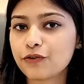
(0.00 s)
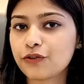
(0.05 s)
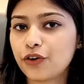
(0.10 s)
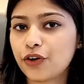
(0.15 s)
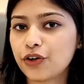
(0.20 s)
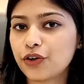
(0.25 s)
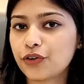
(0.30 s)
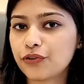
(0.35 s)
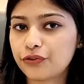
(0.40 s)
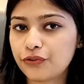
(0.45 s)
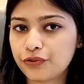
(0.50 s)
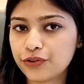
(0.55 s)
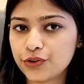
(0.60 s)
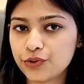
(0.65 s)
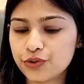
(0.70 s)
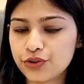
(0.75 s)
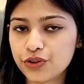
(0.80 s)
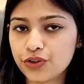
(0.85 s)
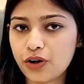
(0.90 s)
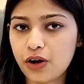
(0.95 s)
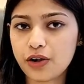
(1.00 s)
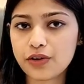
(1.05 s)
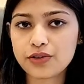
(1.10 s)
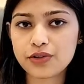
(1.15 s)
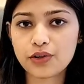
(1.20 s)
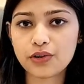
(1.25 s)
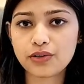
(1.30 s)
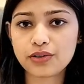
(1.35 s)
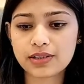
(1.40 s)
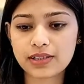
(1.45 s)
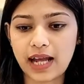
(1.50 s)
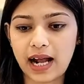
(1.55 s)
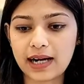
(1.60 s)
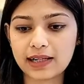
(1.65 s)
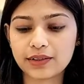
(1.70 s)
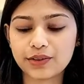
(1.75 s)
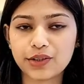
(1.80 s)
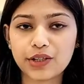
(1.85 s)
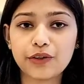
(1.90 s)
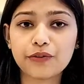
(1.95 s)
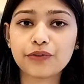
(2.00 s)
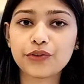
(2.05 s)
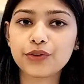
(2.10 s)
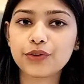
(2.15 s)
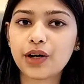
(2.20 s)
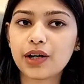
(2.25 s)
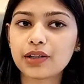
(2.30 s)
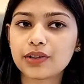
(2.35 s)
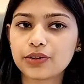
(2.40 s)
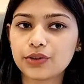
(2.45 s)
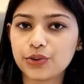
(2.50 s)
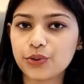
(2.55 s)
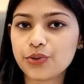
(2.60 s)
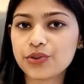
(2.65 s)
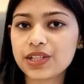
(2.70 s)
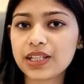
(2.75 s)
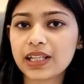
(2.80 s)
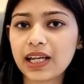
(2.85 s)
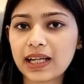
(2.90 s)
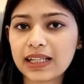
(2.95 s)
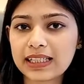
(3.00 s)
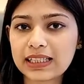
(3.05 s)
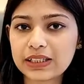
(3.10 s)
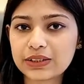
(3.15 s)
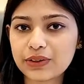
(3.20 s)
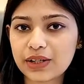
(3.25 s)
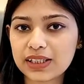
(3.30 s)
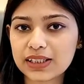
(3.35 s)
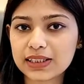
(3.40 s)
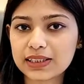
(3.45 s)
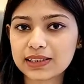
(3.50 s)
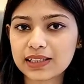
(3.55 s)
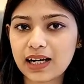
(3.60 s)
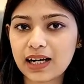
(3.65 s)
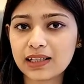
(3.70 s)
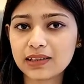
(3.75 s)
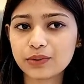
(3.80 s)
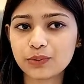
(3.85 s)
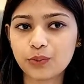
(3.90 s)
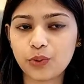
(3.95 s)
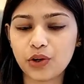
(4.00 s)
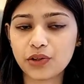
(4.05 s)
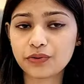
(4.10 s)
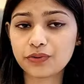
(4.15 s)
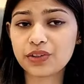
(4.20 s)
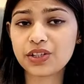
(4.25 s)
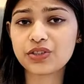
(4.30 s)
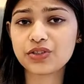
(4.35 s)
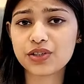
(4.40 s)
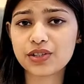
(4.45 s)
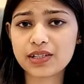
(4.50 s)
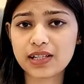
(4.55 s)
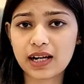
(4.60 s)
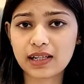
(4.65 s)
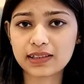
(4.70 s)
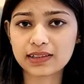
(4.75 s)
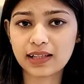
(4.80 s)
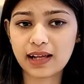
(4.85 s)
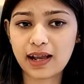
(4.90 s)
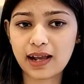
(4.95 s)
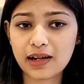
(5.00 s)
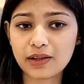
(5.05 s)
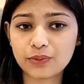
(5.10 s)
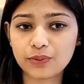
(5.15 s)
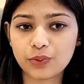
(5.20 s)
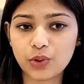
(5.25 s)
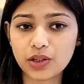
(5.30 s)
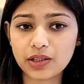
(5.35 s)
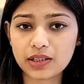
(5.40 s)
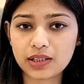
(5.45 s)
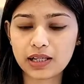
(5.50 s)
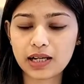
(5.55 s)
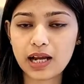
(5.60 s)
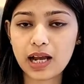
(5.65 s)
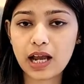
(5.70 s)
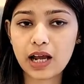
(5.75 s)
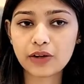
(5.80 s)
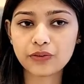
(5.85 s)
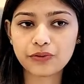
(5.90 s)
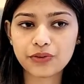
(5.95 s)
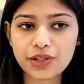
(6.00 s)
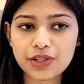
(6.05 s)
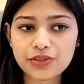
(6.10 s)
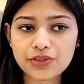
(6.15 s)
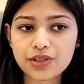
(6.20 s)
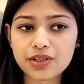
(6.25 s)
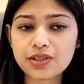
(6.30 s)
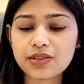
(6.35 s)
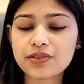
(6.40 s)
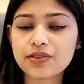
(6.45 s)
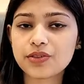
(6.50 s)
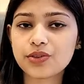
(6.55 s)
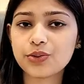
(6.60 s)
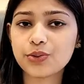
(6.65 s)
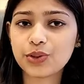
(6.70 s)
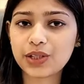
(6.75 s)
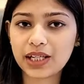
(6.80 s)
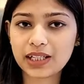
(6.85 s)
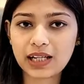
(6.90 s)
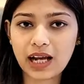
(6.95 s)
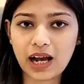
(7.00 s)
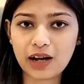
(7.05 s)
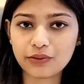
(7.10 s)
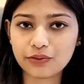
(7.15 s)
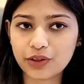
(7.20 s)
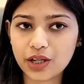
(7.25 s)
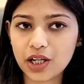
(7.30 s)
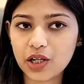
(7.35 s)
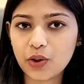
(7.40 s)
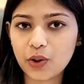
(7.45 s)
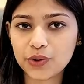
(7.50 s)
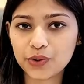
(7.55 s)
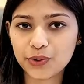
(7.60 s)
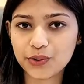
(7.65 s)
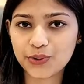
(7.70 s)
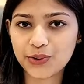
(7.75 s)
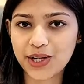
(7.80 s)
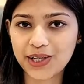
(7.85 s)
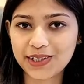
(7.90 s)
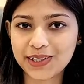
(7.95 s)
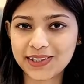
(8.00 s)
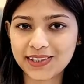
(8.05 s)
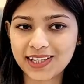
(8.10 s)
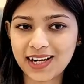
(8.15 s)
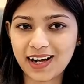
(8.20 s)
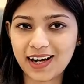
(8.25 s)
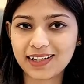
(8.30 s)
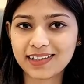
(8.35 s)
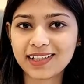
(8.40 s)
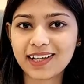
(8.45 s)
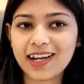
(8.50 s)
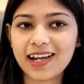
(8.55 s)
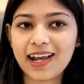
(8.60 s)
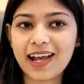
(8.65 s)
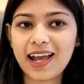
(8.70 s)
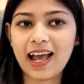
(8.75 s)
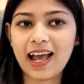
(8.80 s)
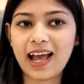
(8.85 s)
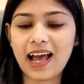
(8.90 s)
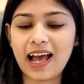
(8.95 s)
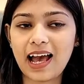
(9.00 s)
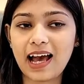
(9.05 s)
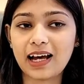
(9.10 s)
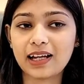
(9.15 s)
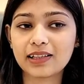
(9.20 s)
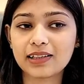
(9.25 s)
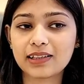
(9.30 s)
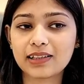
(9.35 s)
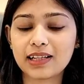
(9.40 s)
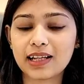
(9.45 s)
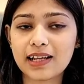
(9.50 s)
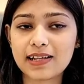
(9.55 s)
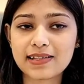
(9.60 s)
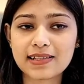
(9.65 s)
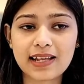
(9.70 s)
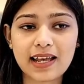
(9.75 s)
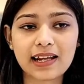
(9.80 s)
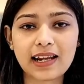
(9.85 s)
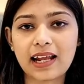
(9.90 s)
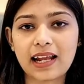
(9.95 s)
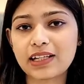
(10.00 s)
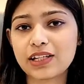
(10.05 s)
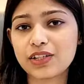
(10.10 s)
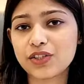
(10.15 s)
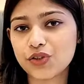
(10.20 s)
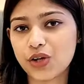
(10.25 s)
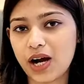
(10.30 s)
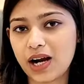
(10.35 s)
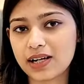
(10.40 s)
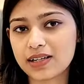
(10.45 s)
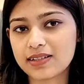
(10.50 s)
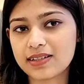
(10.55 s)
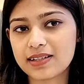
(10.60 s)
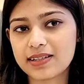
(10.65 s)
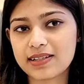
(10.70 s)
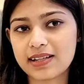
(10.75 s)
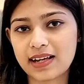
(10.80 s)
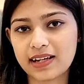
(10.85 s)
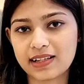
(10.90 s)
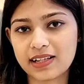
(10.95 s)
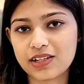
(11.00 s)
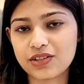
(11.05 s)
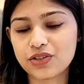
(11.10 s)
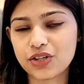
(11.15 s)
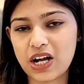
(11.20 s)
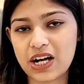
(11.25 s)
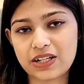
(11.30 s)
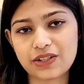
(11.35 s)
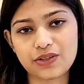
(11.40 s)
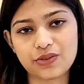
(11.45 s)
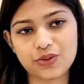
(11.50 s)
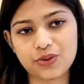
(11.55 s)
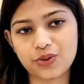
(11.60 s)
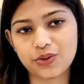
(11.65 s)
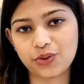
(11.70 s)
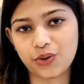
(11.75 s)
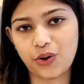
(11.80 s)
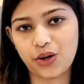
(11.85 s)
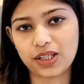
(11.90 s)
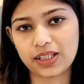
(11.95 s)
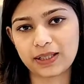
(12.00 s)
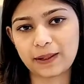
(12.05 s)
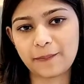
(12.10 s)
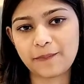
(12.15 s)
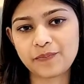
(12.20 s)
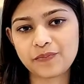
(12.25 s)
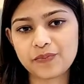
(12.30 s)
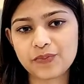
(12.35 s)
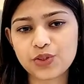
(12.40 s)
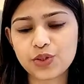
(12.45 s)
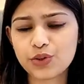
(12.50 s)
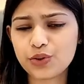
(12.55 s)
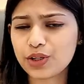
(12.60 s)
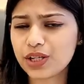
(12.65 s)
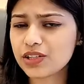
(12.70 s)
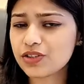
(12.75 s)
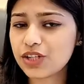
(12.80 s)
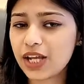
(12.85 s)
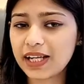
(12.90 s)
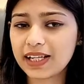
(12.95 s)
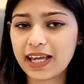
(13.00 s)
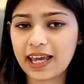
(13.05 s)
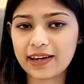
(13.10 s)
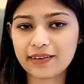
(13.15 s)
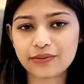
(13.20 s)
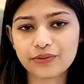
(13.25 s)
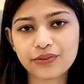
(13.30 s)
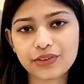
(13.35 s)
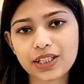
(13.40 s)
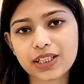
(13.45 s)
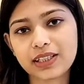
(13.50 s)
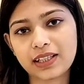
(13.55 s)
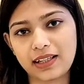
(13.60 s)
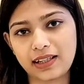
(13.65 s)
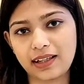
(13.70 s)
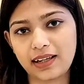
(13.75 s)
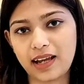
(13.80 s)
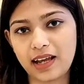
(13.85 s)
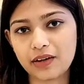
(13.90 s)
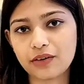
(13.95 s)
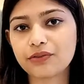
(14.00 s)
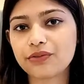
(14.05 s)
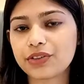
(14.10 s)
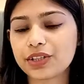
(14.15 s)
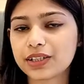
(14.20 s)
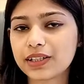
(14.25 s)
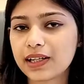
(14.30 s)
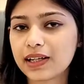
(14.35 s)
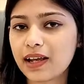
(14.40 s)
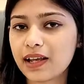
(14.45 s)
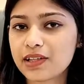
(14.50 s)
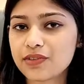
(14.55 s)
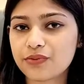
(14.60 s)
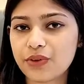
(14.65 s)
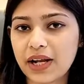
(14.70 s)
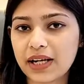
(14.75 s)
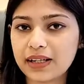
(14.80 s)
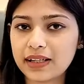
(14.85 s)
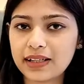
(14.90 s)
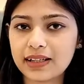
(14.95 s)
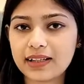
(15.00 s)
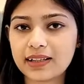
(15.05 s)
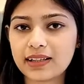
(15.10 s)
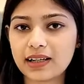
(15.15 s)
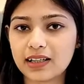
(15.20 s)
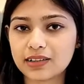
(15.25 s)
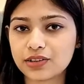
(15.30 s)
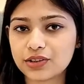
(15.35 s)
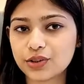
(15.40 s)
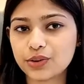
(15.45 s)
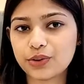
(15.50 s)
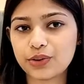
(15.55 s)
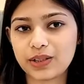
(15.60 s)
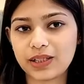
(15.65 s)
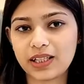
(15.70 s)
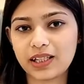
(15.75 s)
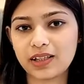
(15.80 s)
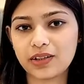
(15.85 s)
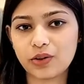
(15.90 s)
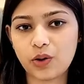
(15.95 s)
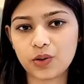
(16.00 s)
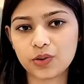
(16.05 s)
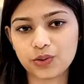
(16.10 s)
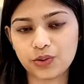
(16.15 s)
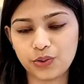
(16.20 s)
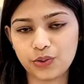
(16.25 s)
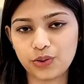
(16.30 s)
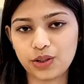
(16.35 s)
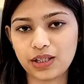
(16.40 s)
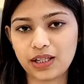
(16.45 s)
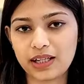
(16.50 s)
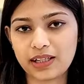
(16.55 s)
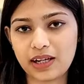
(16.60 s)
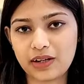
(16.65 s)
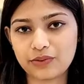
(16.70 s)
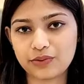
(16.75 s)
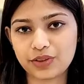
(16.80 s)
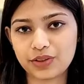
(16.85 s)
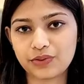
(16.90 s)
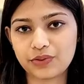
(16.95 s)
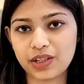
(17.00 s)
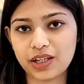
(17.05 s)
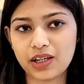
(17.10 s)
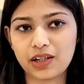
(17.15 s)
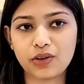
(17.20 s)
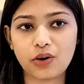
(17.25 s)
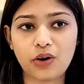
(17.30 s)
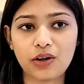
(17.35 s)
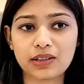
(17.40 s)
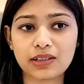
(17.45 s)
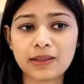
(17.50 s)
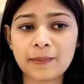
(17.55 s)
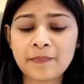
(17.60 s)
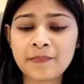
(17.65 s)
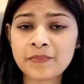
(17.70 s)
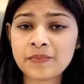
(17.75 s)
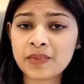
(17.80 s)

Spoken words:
your future also, that if you are using any credit card, what features are there, what features you can avail on your credit card, and is there any charges, hidden charges or not. So you can check everything is very cut to clear on Google and everywhere, on